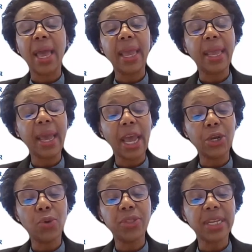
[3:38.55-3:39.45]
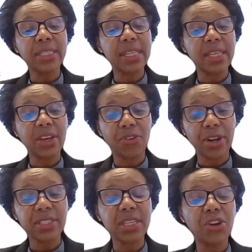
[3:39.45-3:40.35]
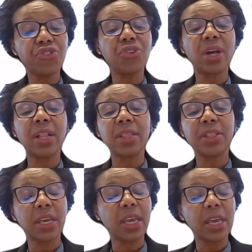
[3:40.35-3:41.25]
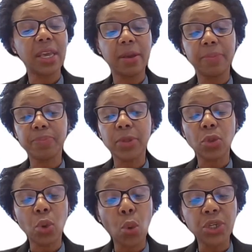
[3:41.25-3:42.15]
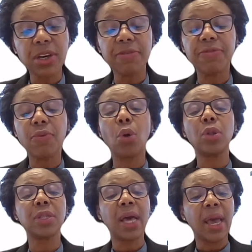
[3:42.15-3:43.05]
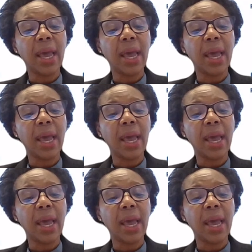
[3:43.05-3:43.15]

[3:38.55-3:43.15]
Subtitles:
I know that the Grand Central, the Waterfall,